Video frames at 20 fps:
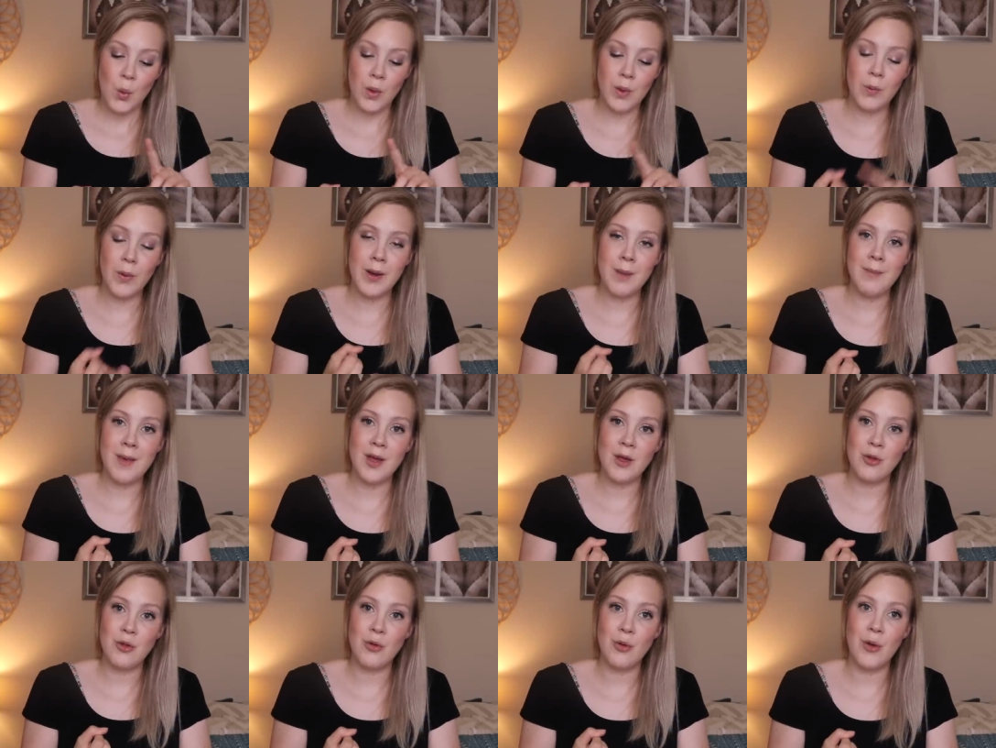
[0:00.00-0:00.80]
We want to
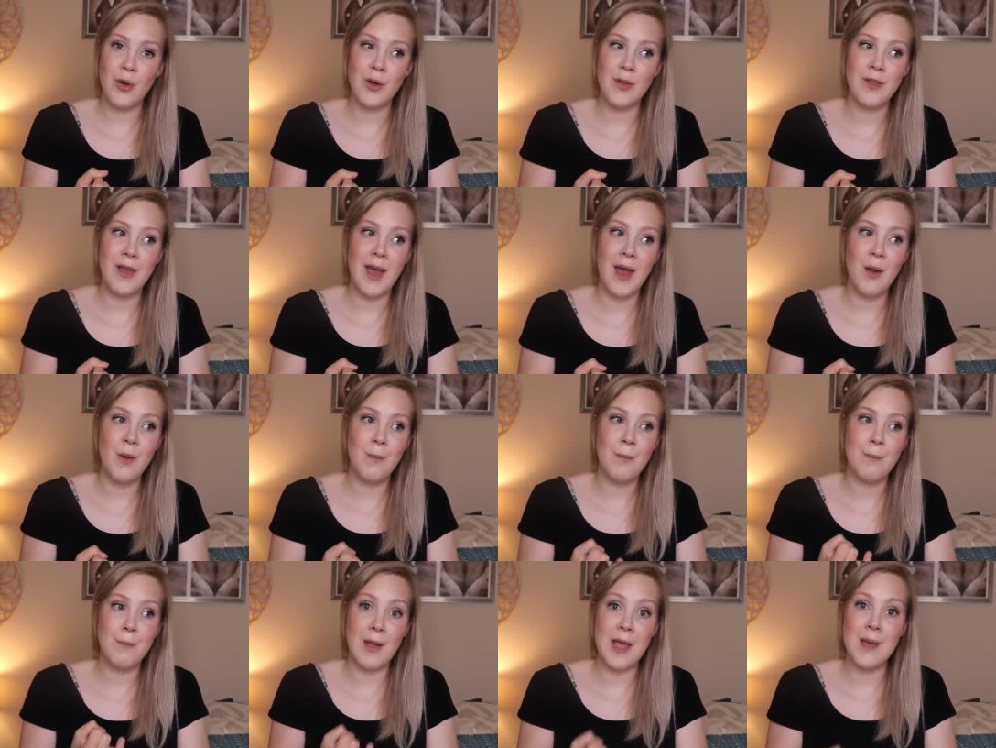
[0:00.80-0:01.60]
make sure
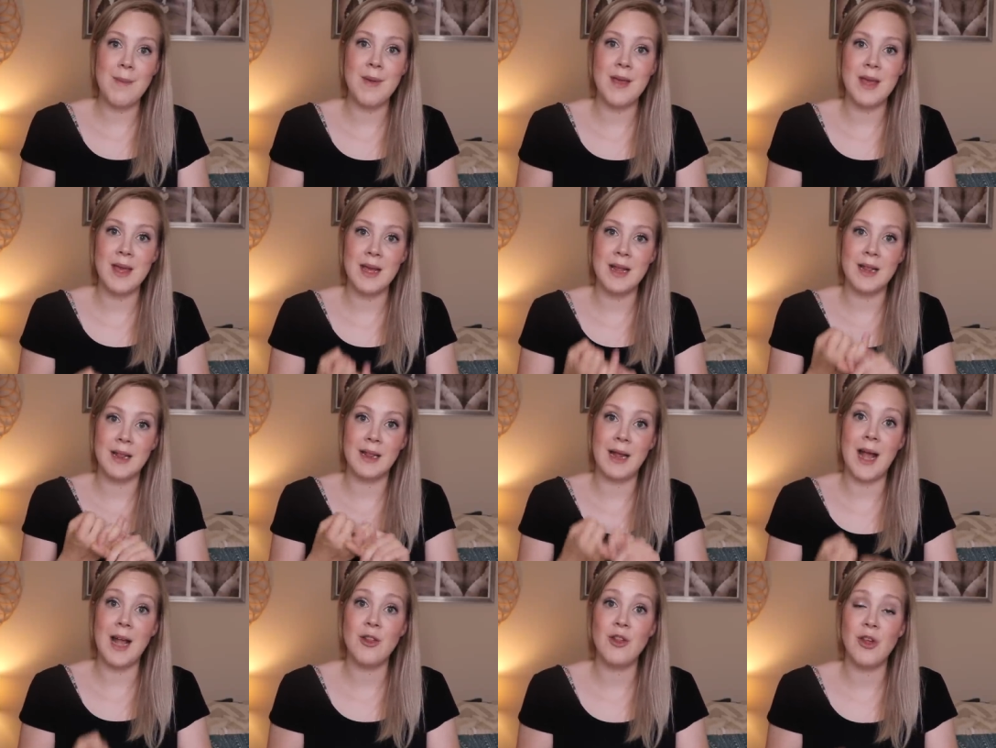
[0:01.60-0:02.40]
that baby is
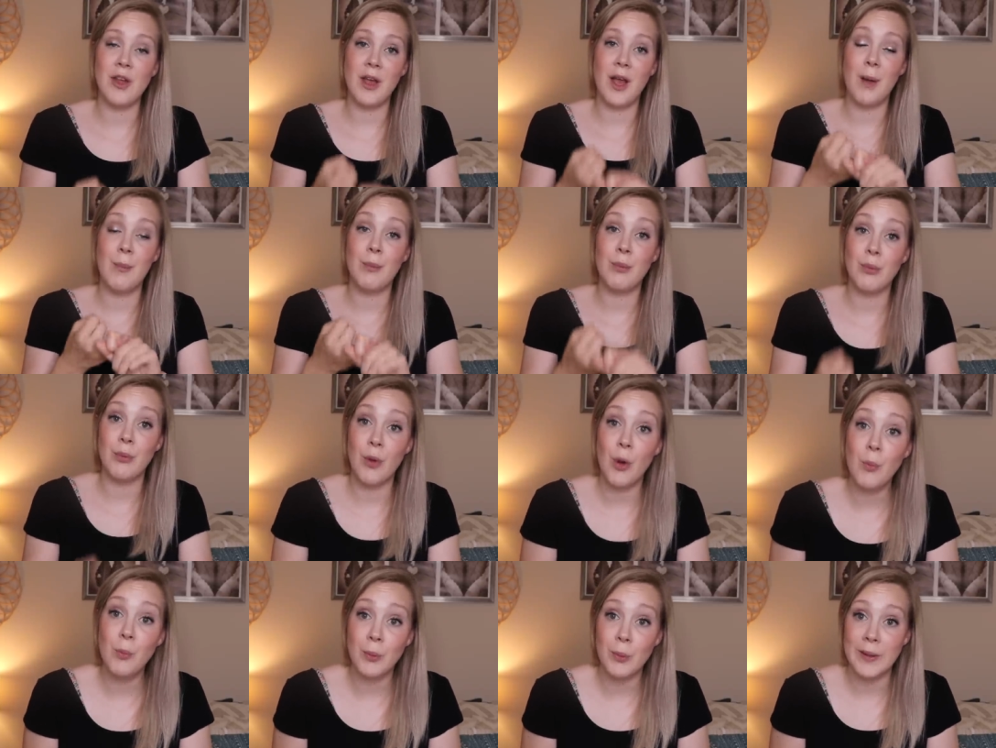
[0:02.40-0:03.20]
latching
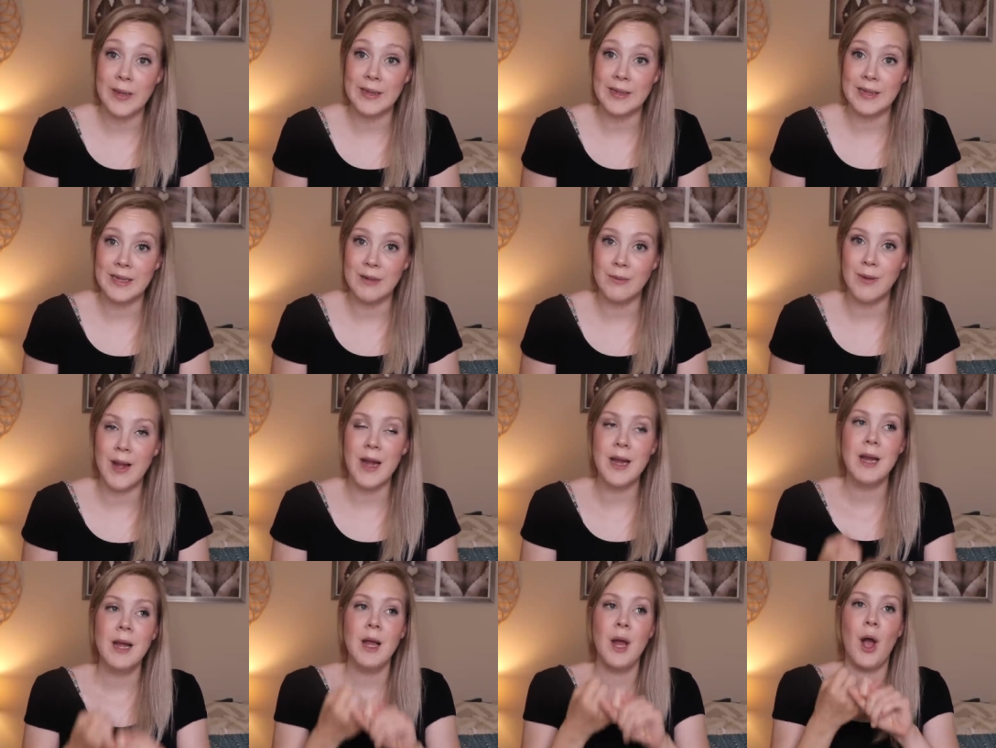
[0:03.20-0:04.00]
appropriately,
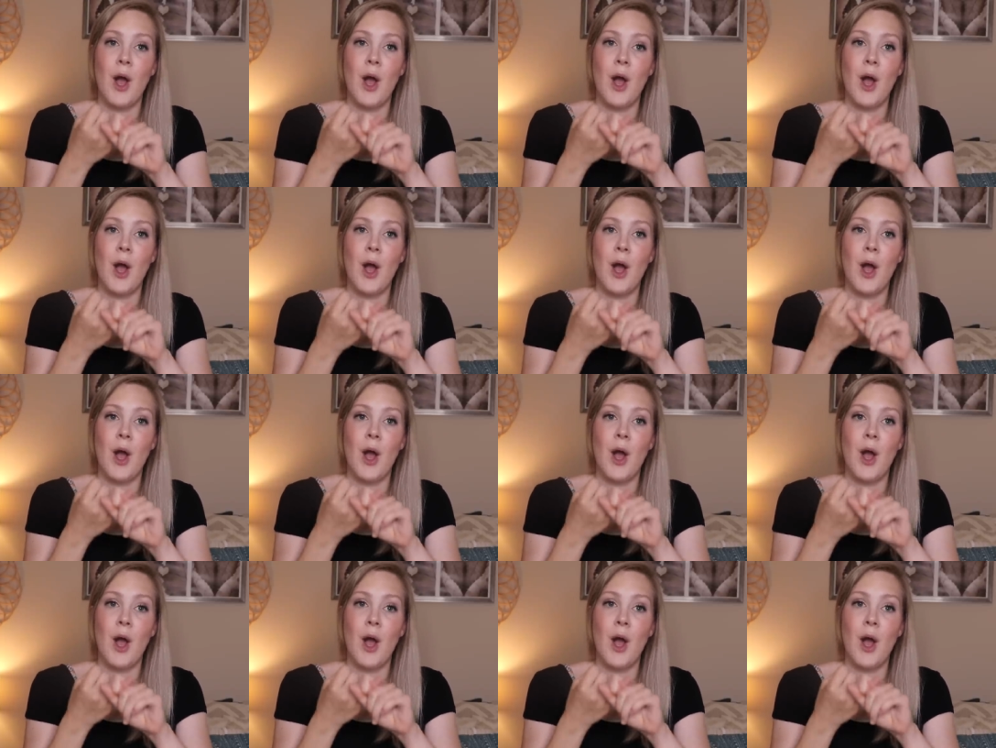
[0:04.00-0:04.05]
right?